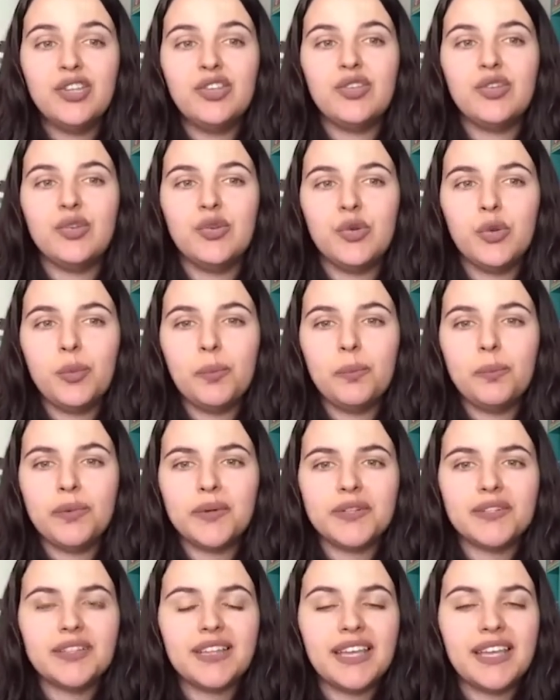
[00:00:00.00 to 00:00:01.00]
to
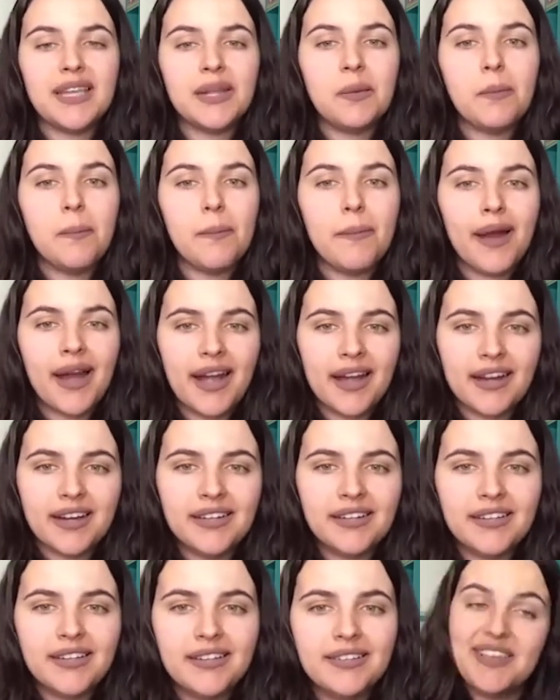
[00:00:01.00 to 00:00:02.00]
put in
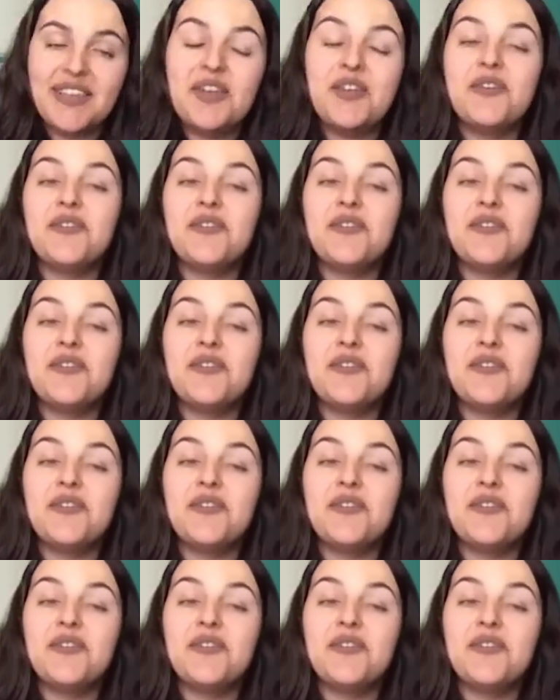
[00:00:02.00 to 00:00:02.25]
marketing.